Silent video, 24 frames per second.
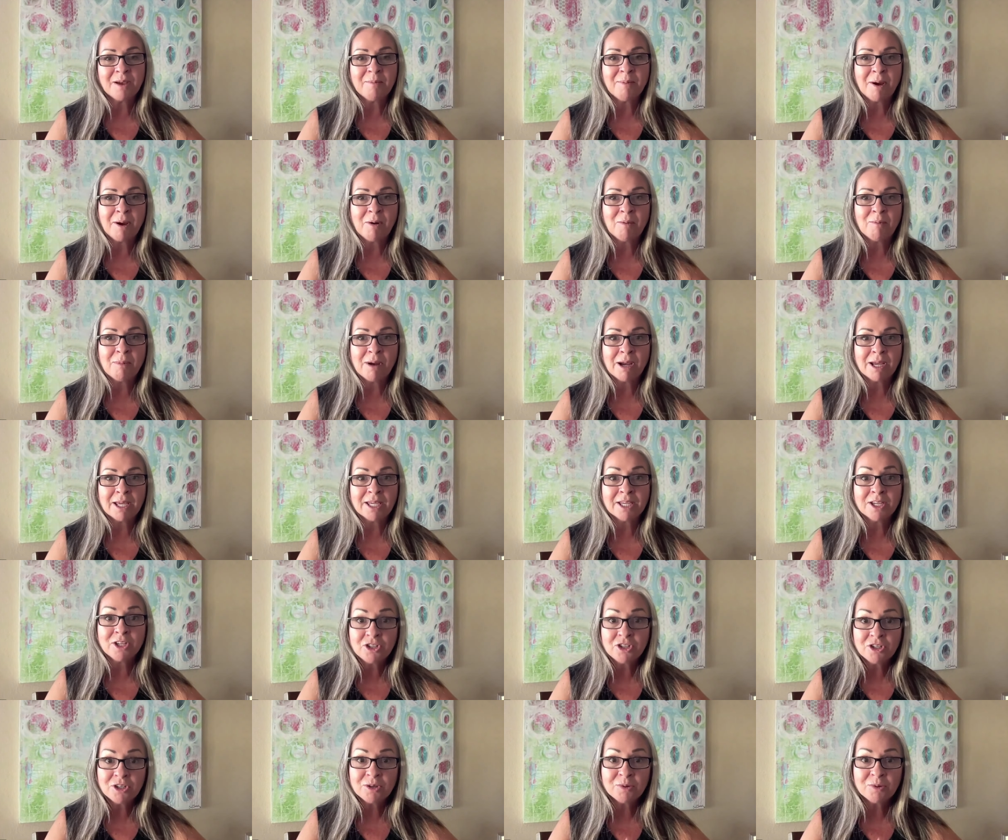about my
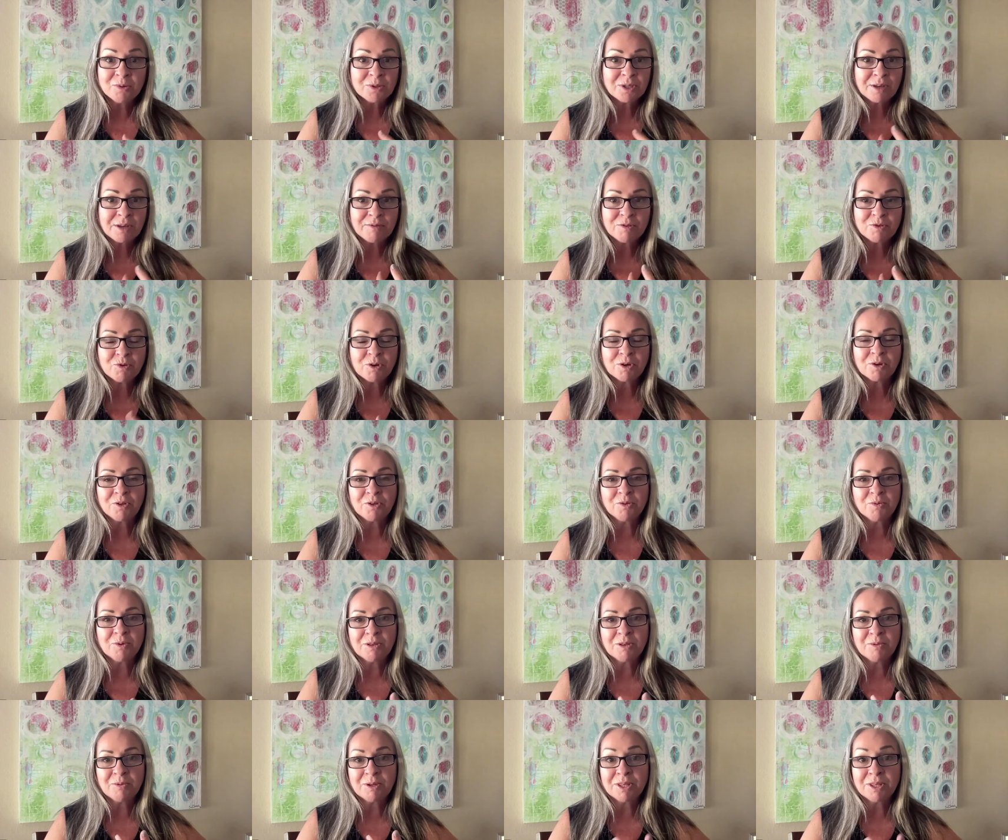issues I've struggled
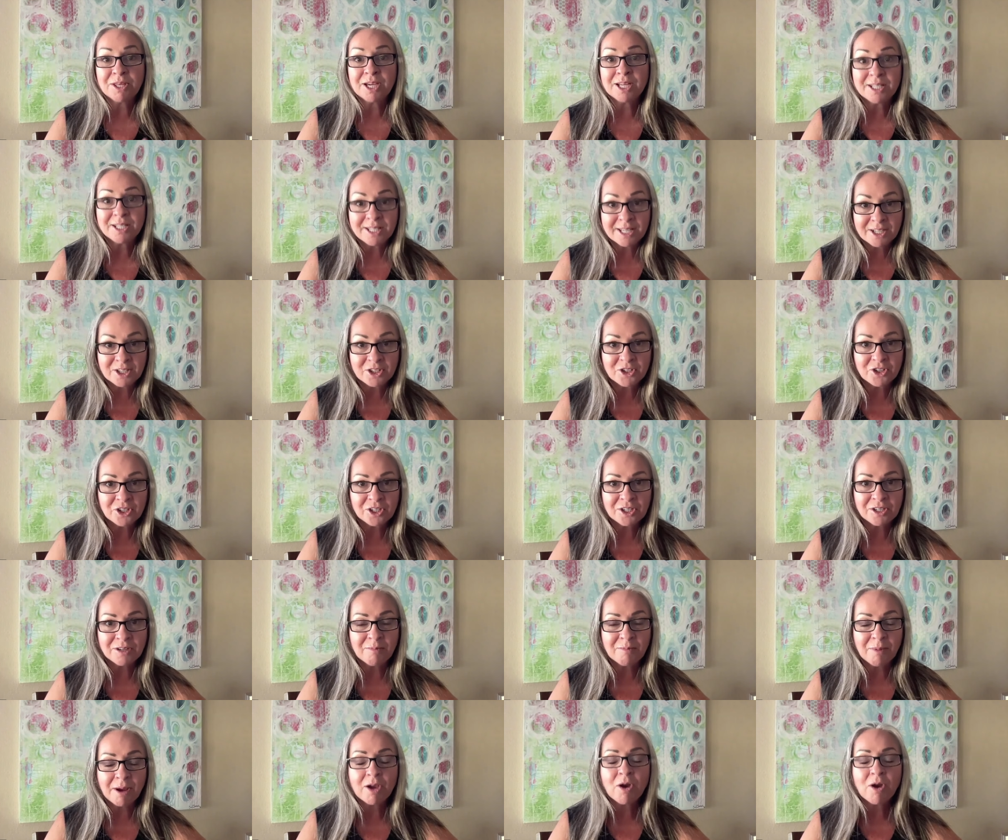with with
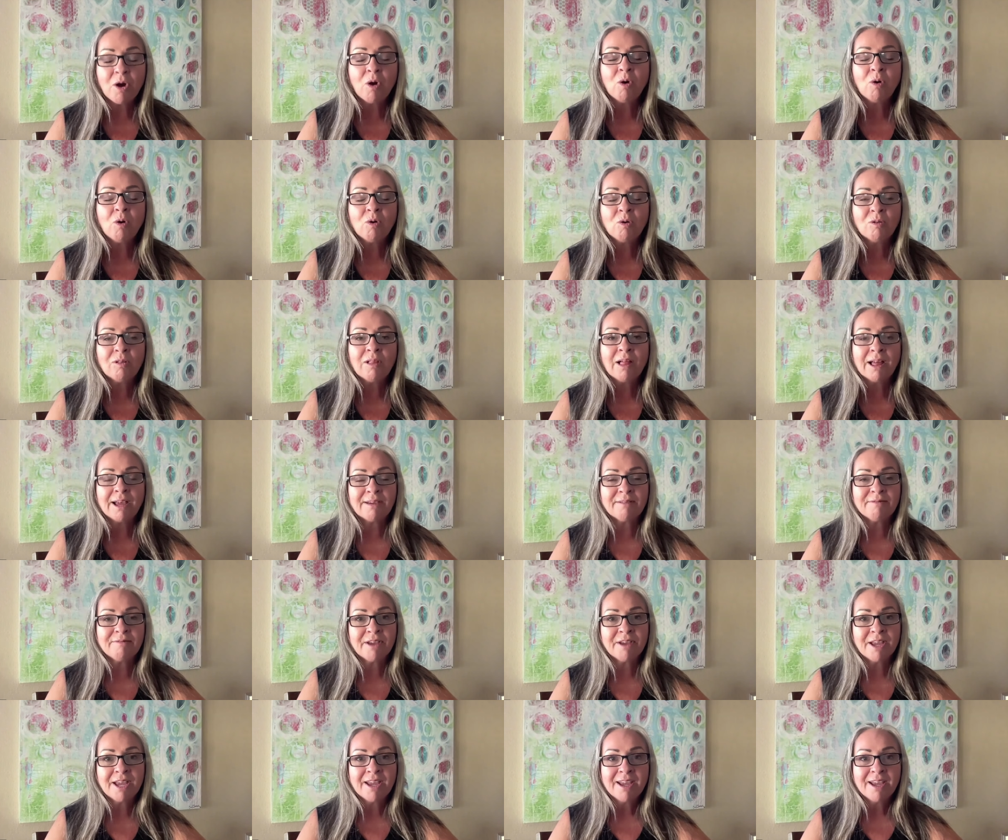addiction my whole
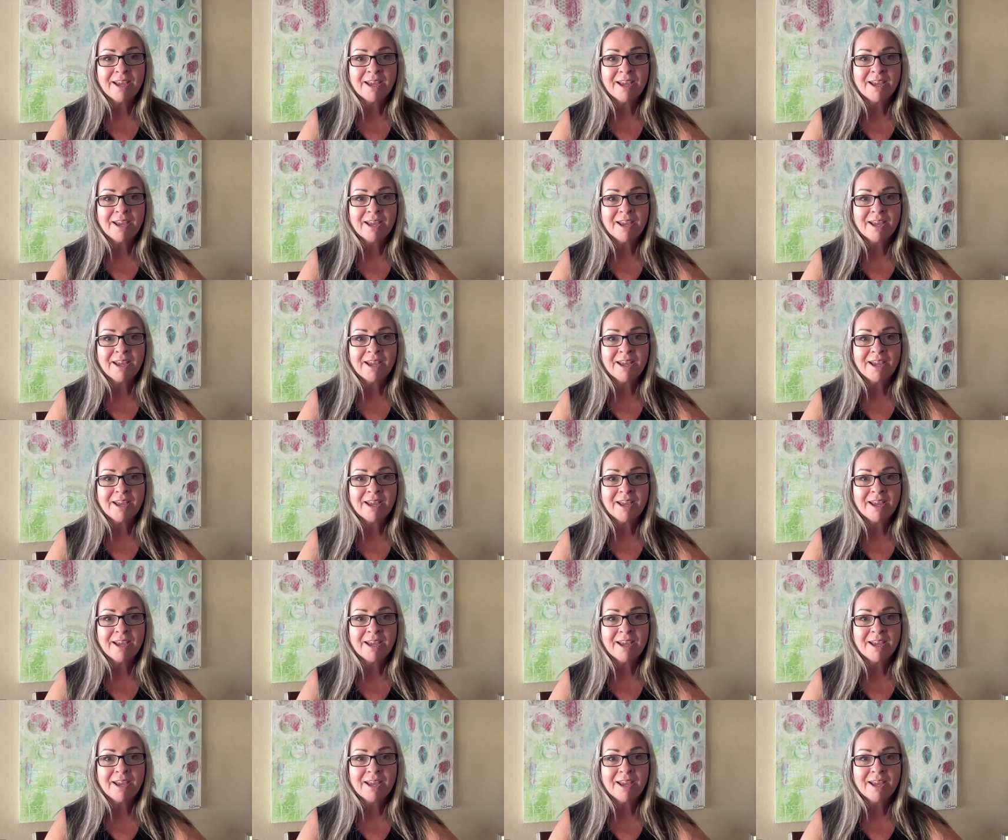life.